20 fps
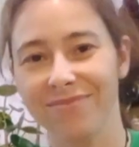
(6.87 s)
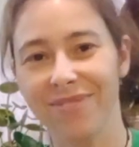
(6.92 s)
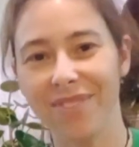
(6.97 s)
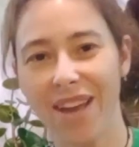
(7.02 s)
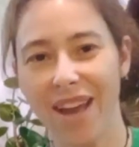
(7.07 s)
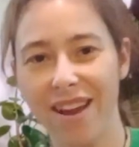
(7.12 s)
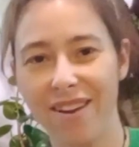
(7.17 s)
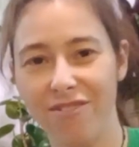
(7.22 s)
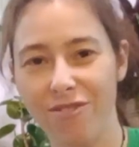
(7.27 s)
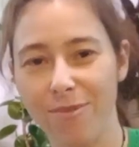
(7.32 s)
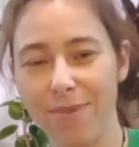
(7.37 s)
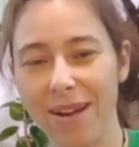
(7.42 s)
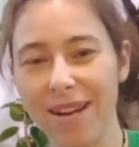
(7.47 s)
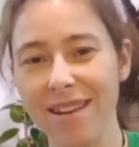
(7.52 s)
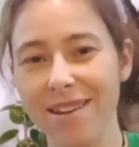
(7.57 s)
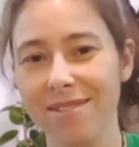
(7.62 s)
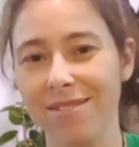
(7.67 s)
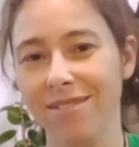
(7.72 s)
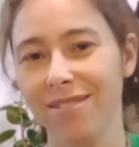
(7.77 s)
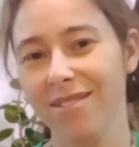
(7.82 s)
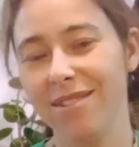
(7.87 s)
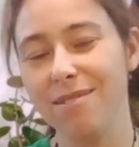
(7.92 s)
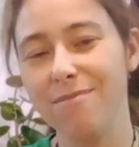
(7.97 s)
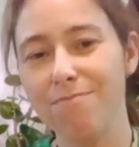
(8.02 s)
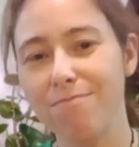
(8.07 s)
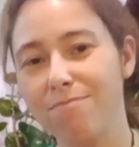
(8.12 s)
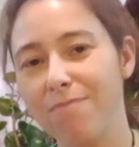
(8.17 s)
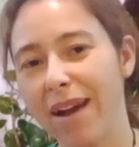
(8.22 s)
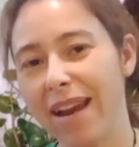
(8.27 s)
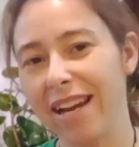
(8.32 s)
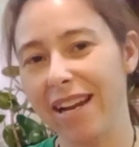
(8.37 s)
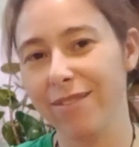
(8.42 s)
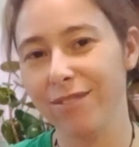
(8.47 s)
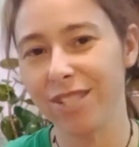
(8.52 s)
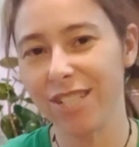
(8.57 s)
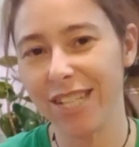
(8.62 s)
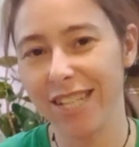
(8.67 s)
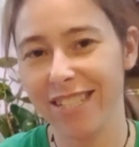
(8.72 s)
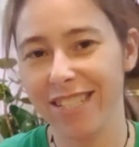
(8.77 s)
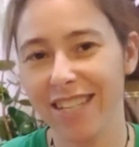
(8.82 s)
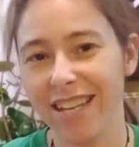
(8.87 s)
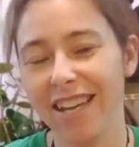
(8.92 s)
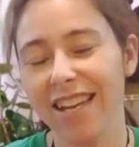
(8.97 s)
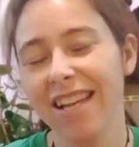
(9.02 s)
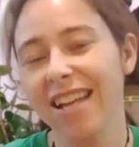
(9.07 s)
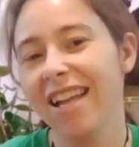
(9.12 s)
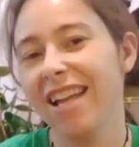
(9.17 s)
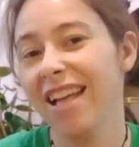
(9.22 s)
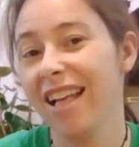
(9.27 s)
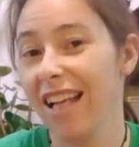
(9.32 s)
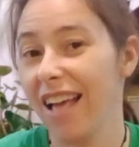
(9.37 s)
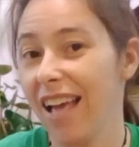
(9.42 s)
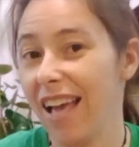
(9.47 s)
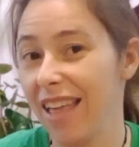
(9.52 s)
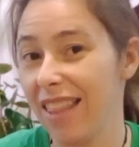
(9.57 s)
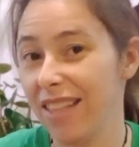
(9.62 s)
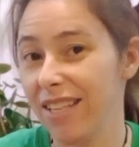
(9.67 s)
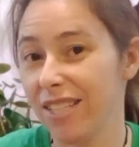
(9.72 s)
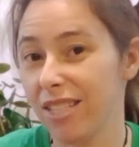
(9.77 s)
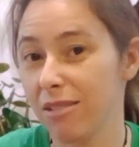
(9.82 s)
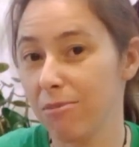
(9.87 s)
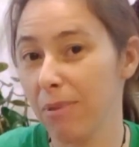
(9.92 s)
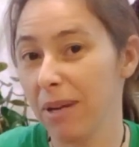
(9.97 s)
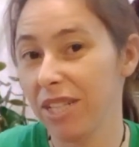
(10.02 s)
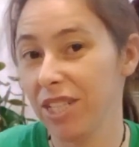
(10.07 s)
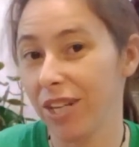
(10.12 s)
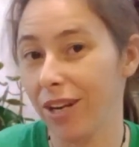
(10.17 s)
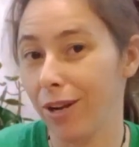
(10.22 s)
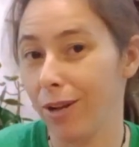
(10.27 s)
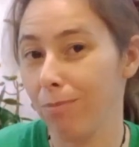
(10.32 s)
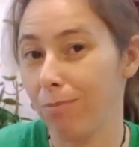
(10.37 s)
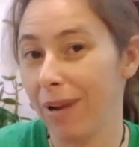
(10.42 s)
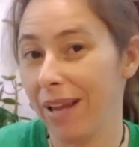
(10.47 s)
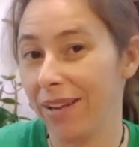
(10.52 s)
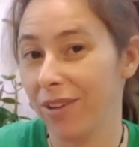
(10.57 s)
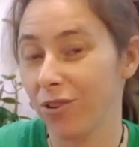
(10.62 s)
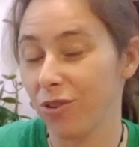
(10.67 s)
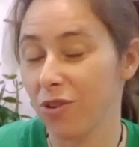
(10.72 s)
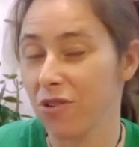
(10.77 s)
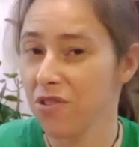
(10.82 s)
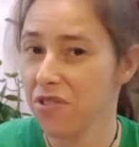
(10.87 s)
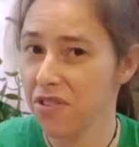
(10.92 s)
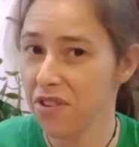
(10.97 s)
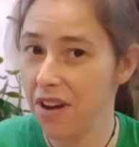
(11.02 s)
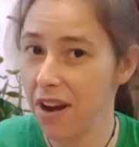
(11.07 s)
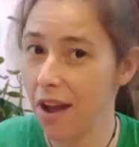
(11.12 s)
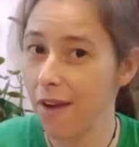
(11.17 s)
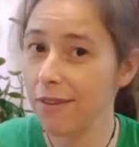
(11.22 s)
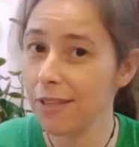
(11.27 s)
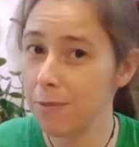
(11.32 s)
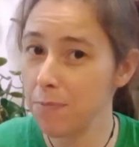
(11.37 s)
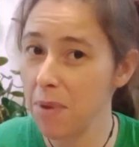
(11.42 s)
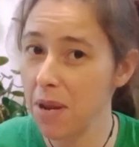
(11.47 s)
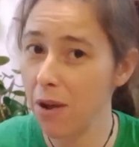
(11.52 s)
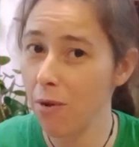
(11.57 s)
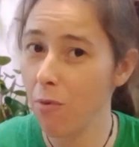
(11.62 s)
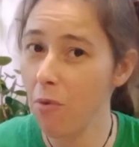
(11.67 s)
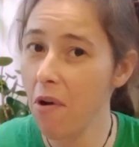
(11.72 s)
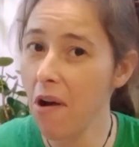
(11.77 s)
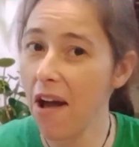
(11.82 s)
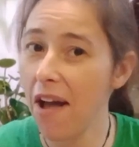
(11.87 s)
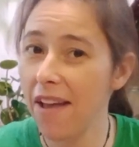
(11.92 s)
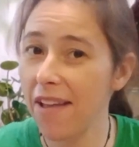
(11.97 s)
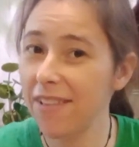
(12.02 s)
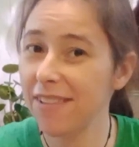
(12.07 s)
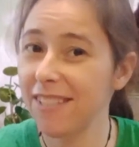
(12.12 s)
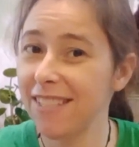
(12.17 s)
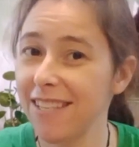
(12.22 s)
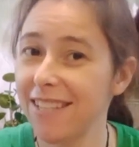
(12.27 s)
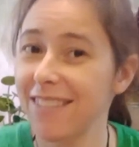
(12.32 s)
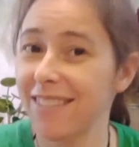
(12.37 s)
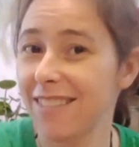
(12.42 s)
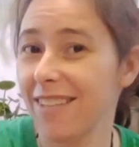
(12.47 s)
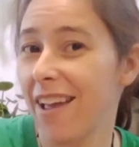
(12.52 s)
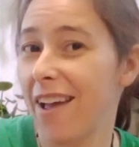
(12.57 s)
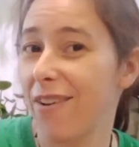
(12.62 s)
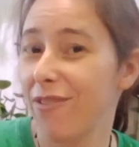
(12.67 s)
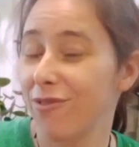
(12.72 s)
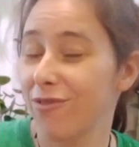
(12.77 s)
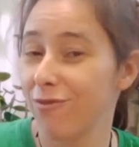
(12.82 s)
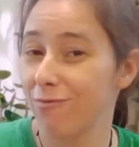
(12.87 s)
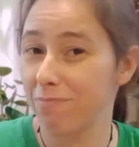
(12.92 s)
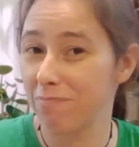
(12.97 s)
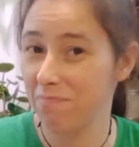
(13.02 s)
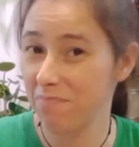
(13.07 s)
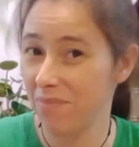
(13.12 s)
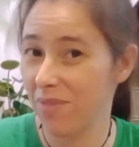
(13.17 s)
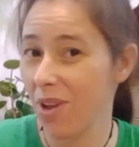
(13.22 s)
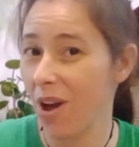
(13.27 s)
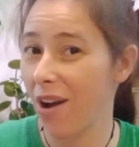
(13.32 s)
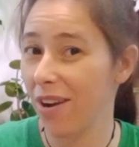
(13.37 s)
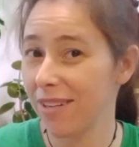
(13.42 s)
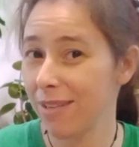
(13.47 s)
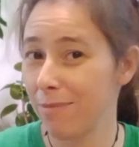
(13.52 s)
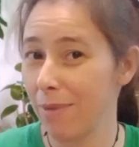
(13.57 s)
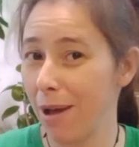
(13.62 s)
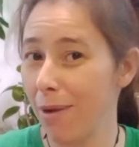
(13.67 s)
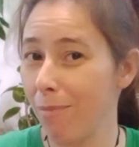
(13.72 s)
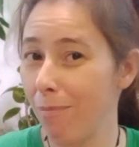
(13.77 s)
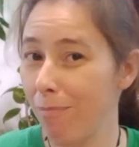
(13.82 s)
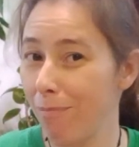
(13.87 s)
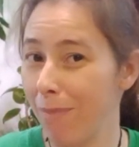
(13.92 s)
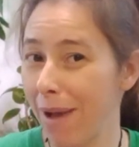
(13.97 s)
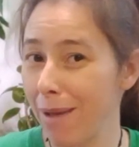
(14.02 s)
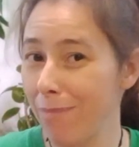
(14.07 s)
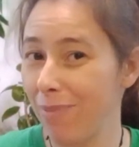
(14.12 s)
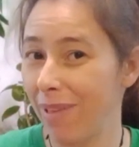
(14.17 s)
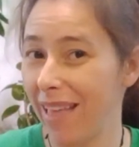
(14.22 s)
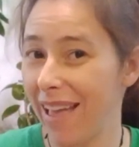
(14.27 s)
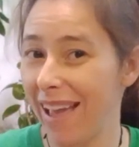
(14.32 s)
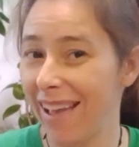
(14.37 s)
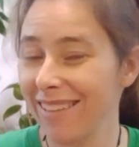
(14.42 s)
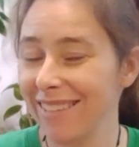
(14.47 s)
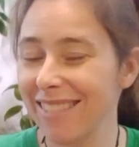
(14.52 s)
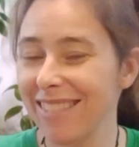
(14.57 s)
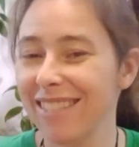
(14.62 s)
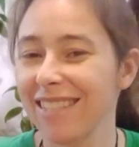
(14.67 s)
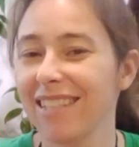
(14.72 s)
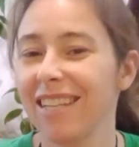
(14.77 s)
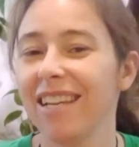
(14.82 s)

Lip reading: Hi everybody, my name is Jessica and this is my channel Plantover. Now it's been a while since I've talked about my plants.